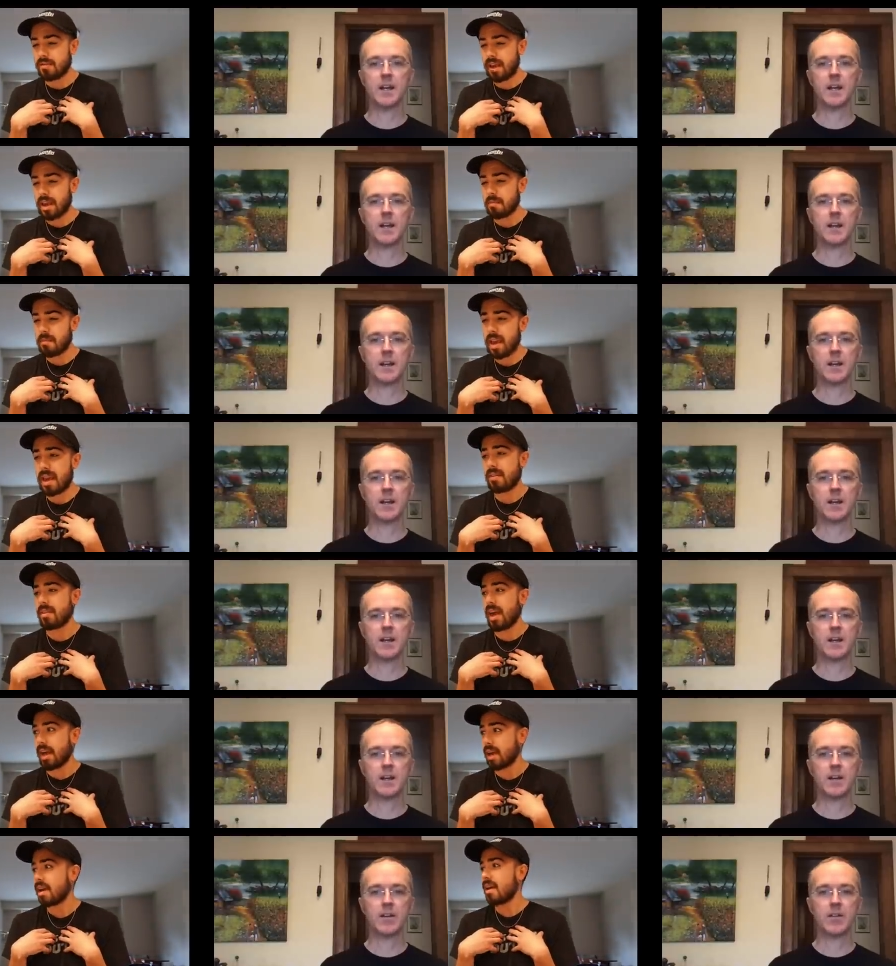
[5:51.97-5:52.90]
Speaker 1: of like man
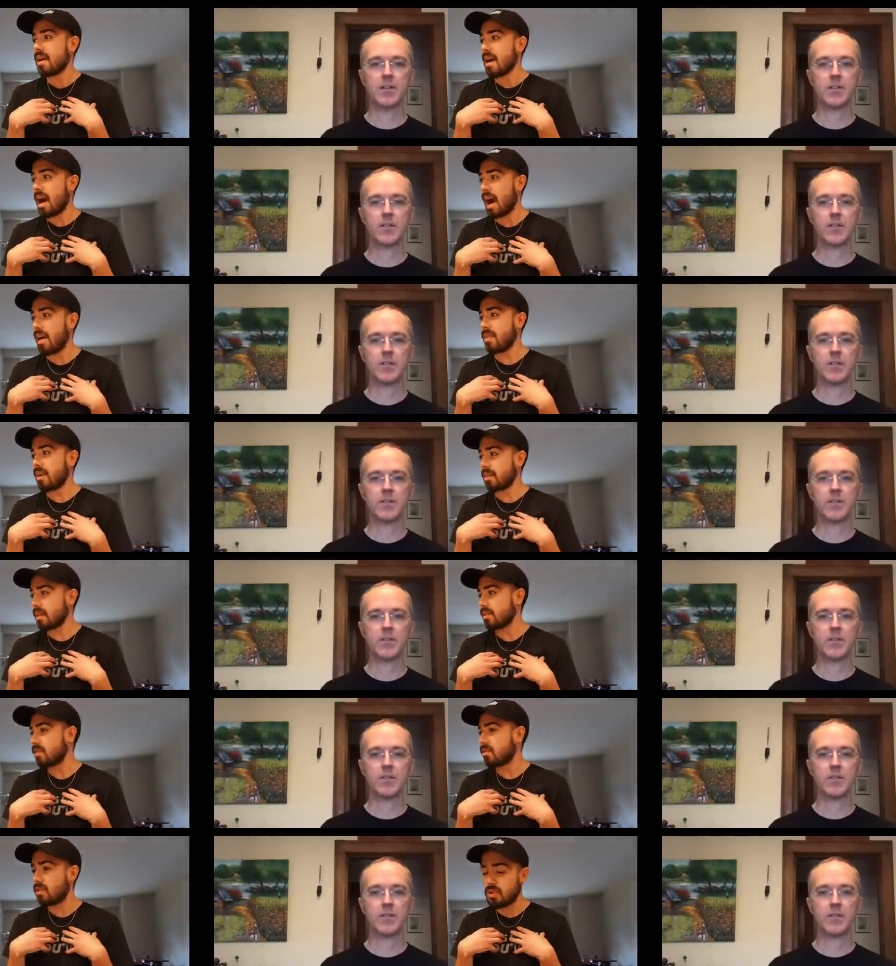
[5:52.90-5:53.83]
like i think
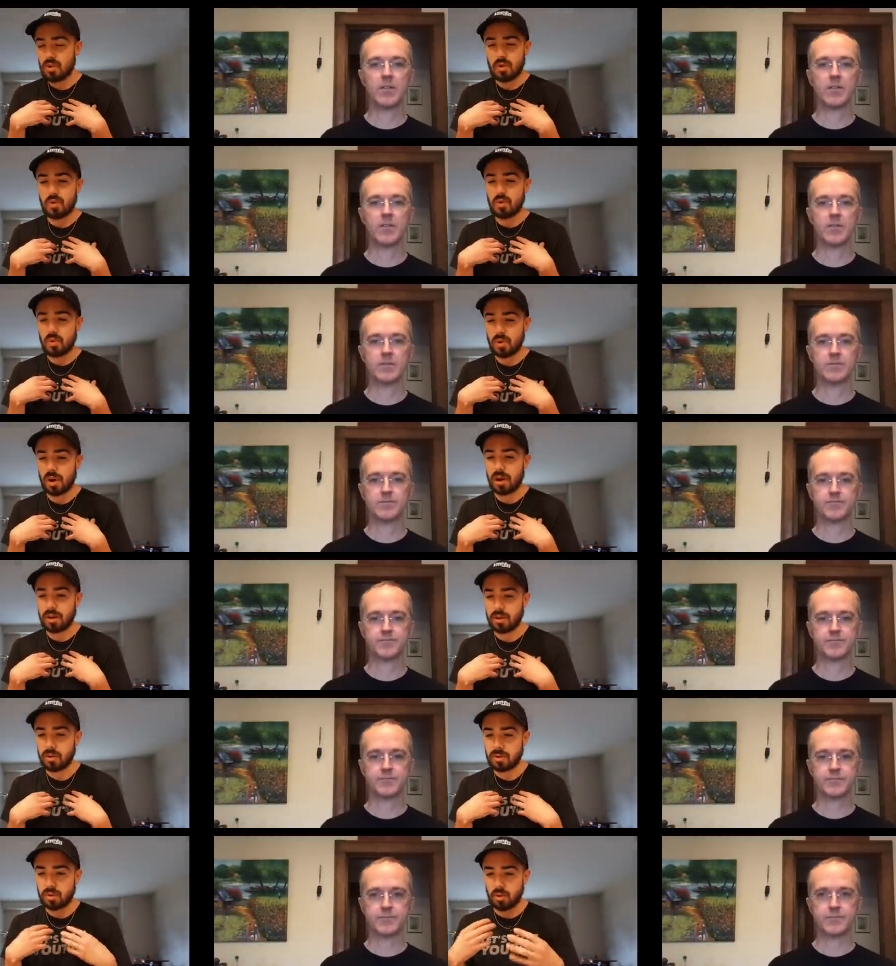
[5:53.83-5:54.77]
this is a new a
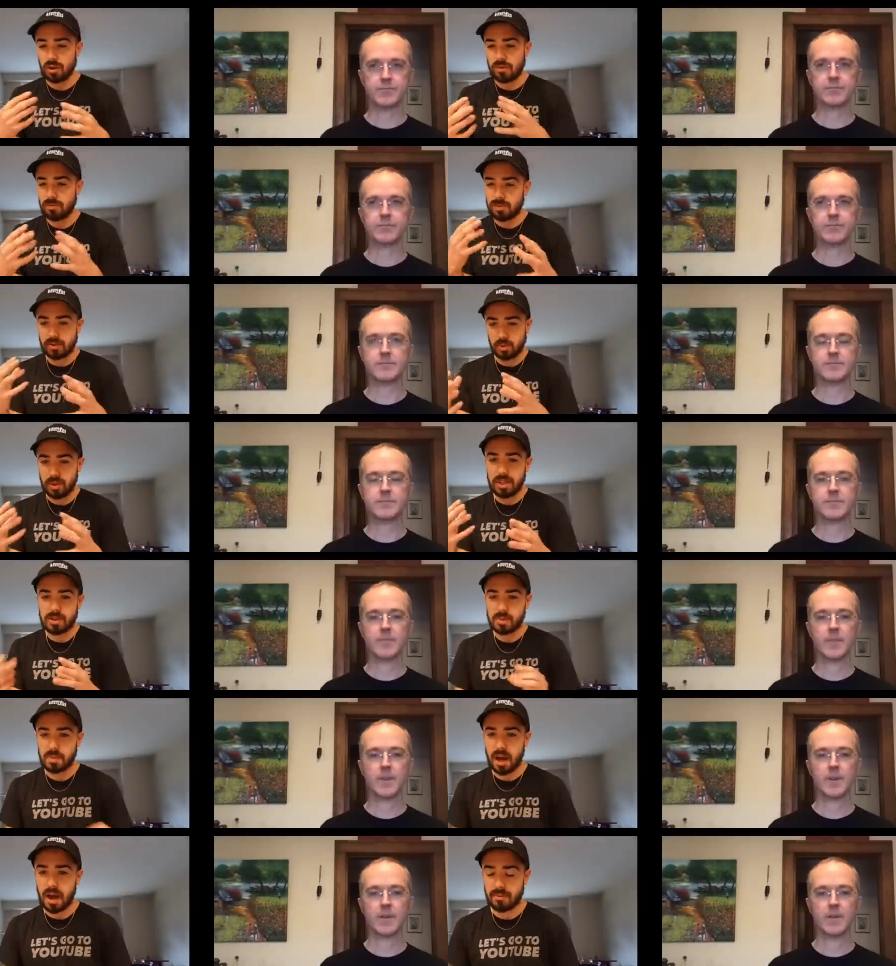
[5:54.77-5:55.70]
new sort of sweet
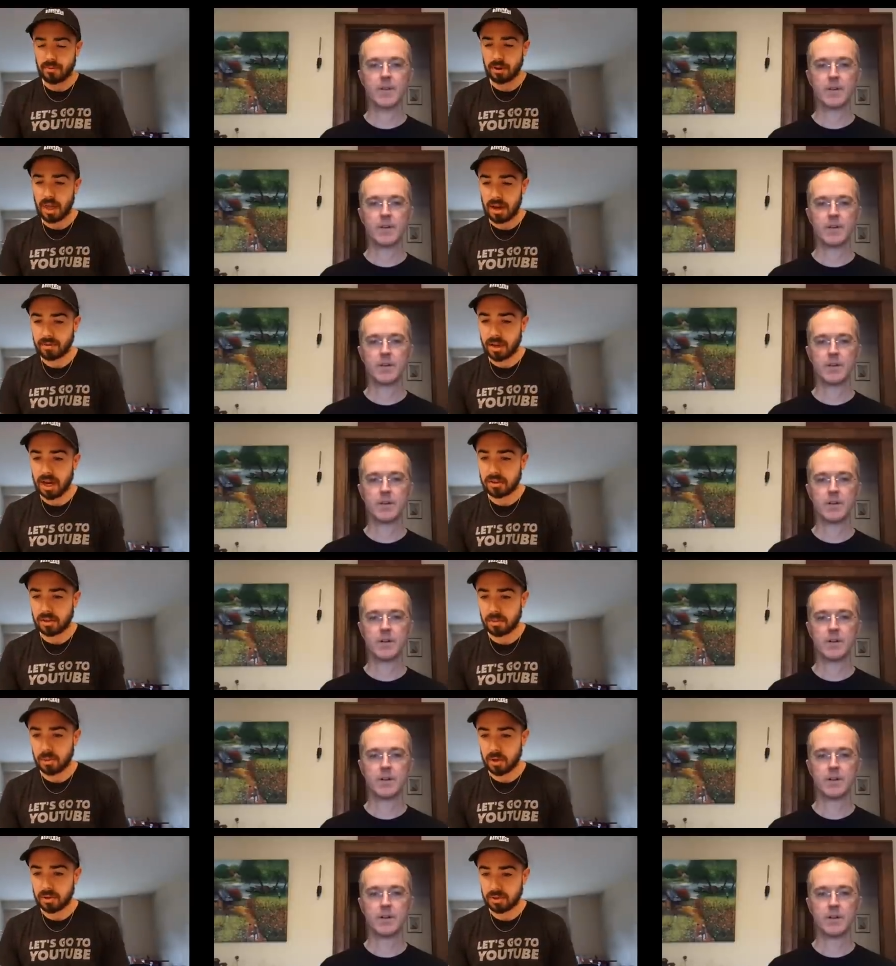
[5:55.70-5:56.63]
spot for a lot of
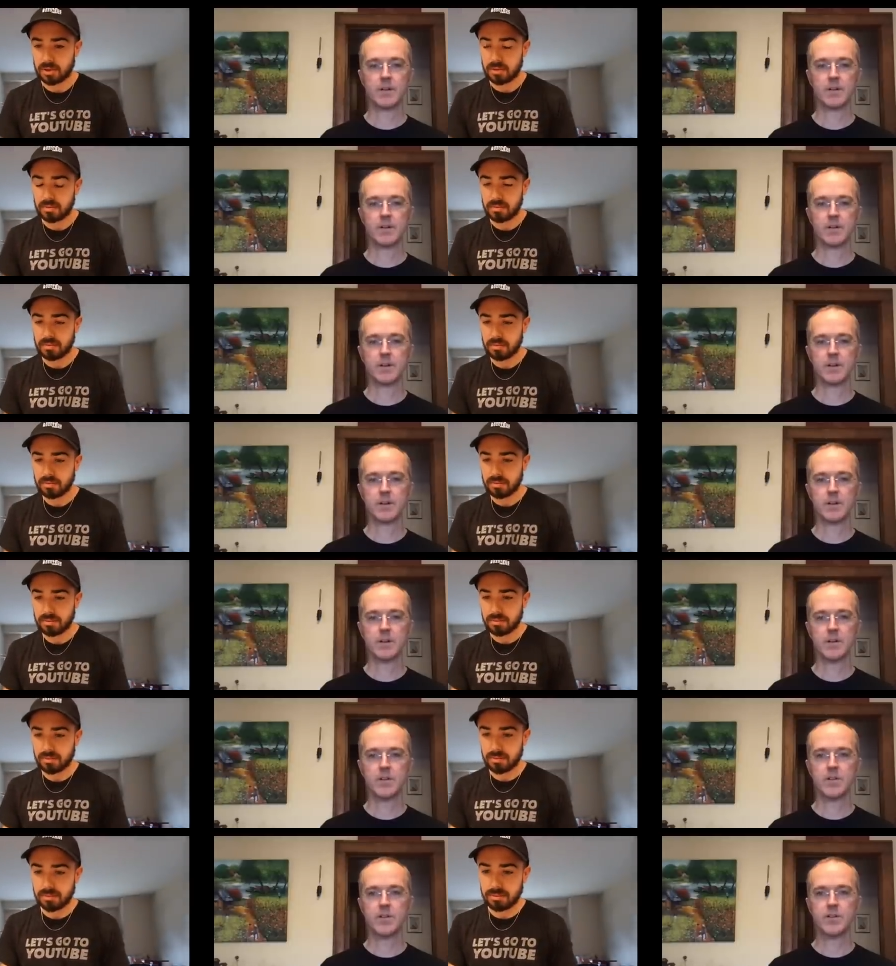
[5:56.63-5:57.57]
customers
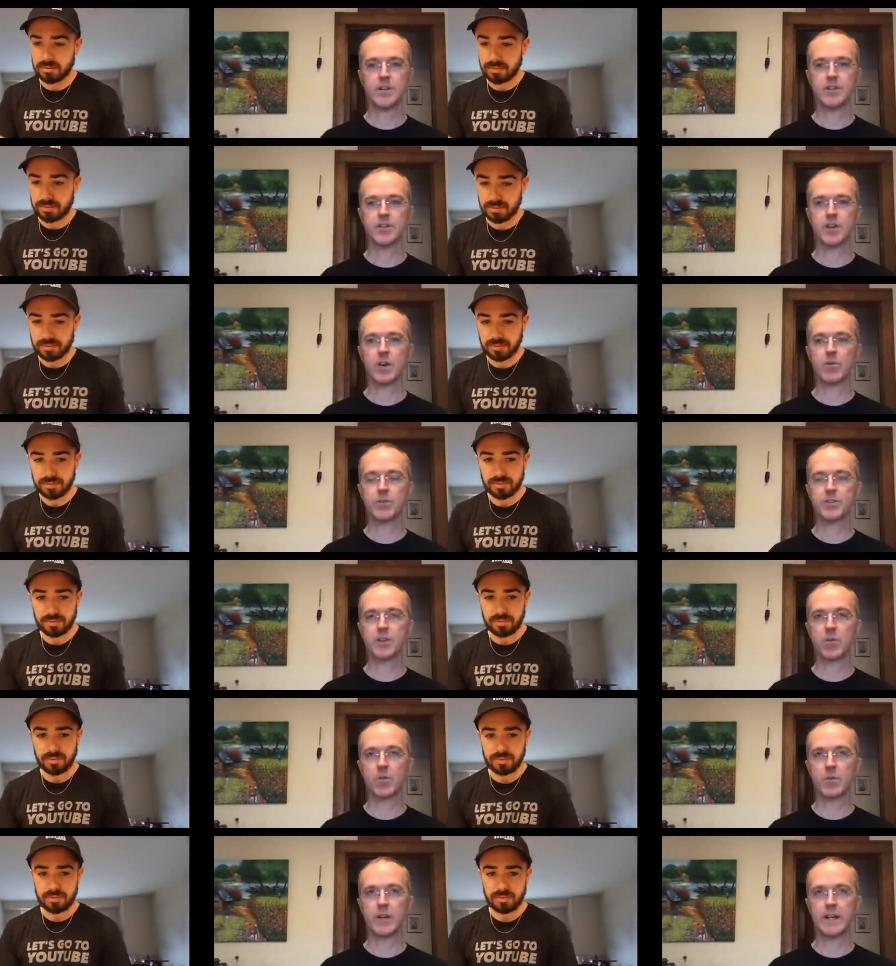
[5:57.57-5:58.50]
Speaker 2: so,
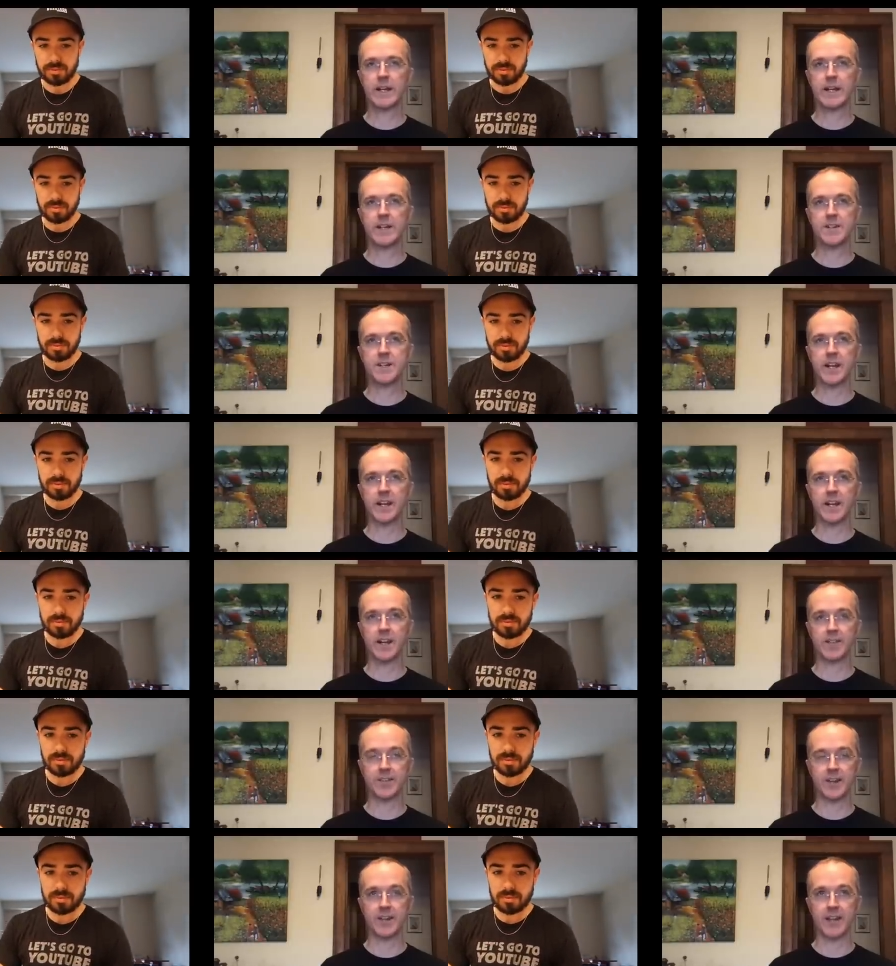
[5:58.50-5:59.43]
so, so it is,
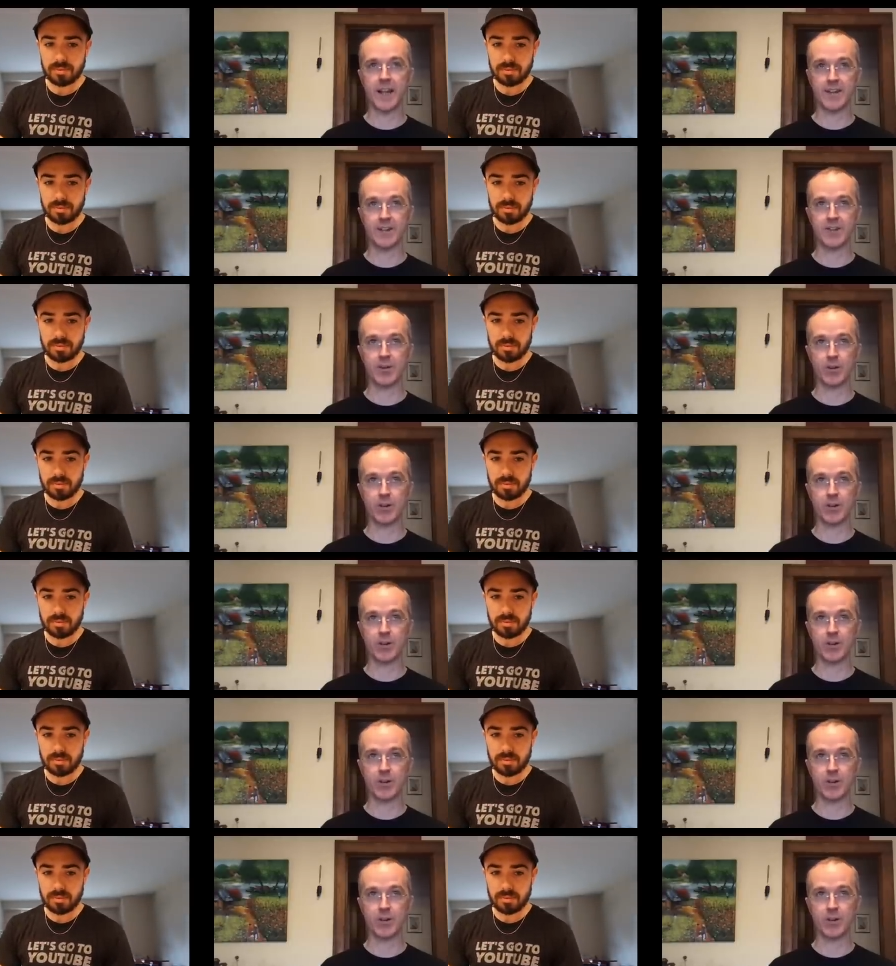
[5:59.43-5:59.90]
yeah, yeah